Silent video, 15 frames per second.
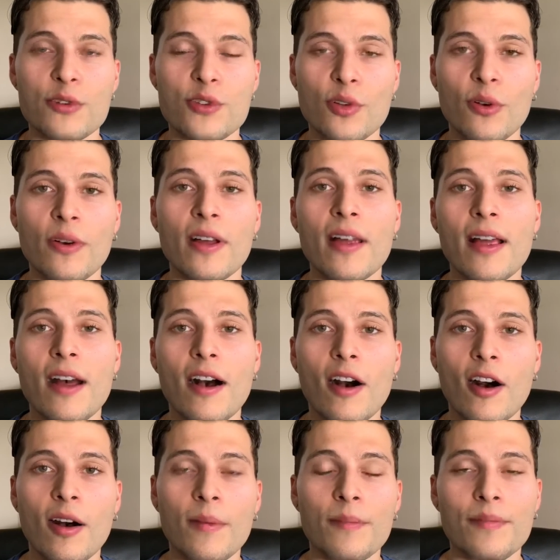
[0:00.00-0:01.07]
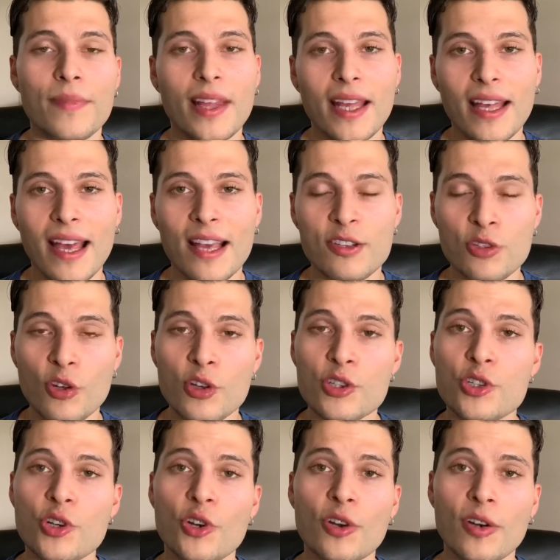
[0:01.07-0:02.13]
So um, as long
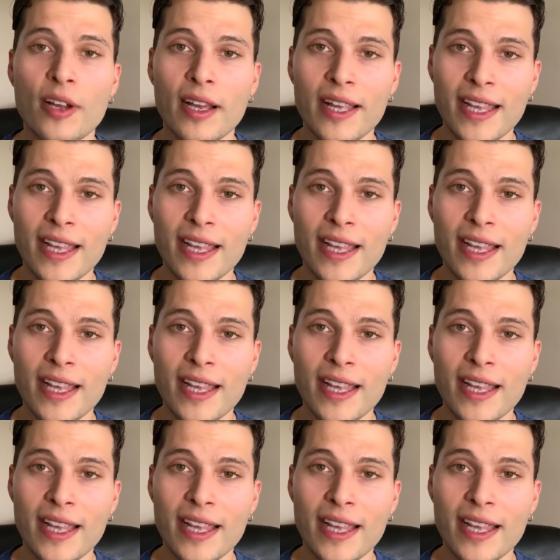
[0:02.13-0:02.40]
as you're